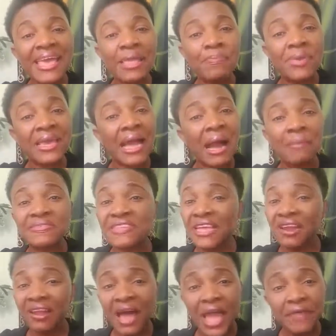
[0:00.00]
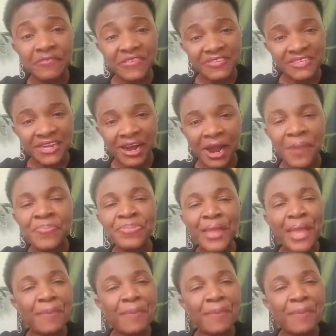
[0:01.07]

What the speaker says: It becomes a lifestyle.